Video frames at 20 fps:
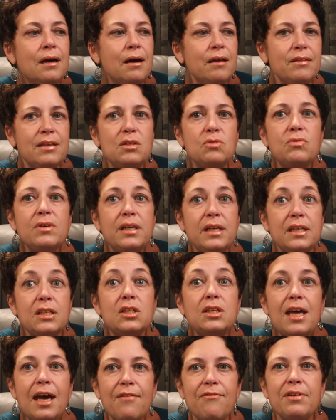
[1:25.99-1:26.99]
Uh, these
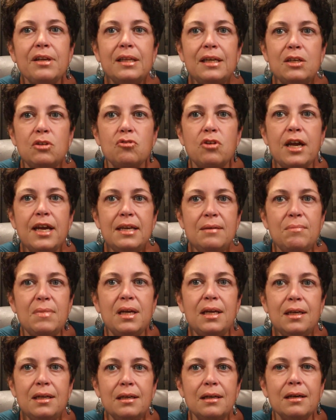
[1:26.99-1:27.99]
readings definitely drain
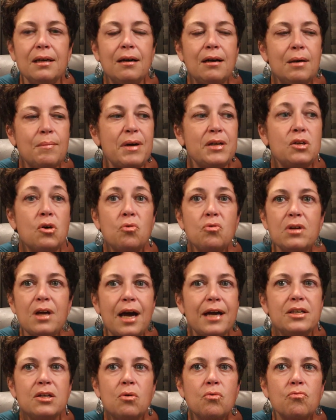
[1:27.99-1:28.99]
me. Um, I don't
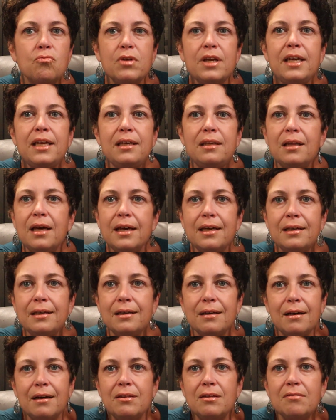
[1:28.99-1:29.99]
I don't read
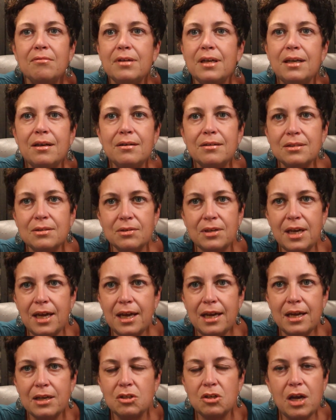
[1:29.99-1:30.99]
like other readers.
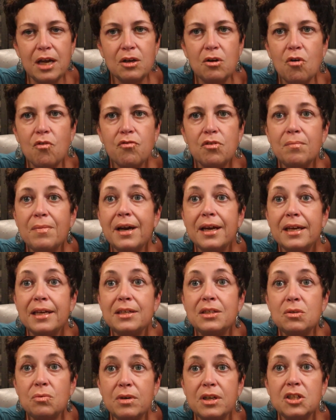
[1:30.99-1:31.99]
Okay, I, I go from my
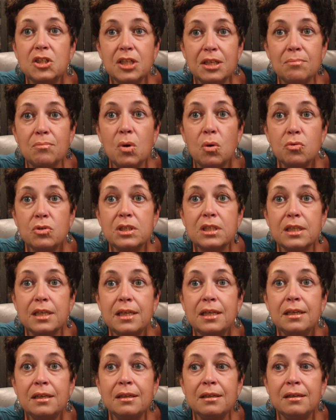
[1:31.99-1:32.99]
intuition
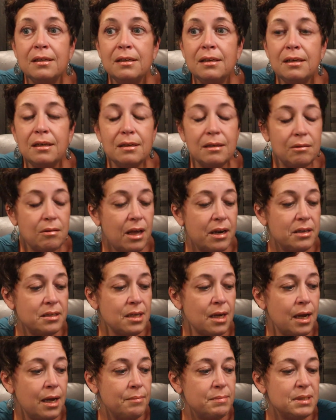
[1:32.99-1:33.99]
mostly. A lot of
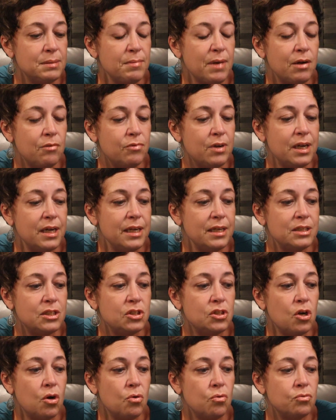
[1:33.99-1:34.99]
times my
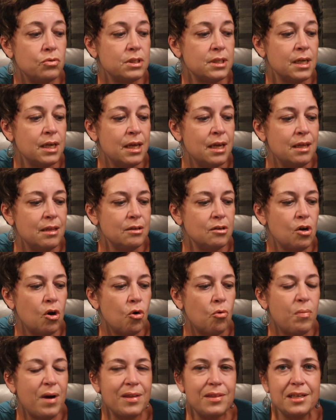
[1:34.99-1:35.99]
readings don't
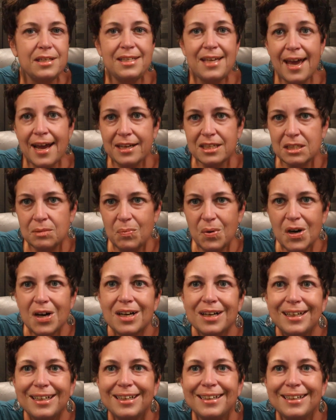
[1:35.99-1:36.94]
go by the textbook,